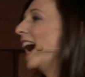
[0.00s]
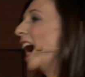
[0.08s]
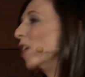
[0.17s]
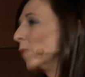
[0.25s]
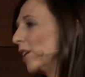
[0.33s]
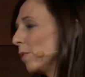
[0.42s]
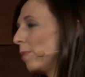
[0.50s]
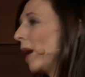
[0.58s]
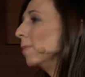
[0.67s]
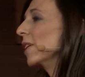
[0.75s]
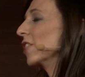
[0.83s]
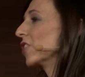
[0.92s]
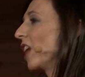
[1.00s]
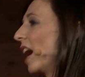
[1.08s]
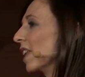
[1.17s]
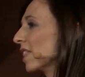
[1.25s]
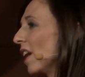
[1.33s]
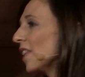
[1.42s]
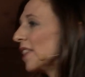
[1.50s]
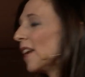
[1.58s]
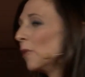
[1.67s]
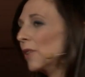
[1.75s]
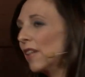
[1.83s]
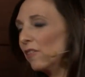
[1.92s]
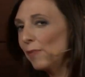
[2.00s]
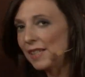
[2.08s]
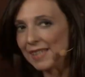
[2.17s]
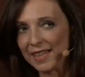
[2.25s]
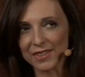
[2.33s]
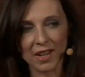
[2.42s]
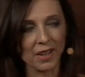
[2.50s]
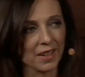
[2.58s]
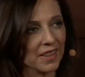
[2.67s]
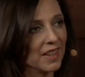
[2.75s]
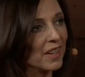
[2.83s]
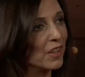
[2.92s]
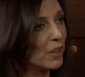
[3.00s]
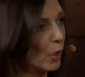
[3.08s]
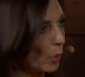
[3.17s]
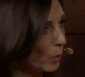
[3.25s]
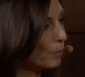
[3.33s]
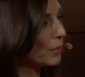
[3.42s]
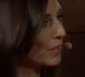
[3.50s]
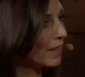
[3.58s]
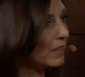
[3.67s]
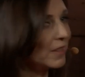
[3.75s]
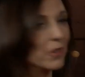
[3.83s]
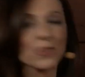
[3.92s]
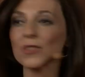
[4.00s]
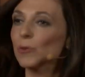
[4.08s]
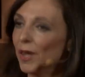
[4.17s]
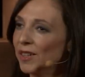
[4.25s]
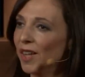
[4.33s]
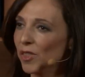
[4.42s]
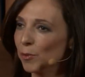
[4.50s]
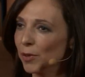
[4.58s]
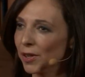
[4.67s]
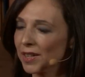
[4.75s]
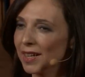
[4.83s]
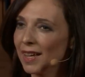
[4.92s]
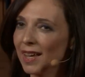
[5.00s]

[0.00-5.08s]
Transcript: And when it published, I thought that I would give my TED Talk and then I could go home for 7 years and write another book.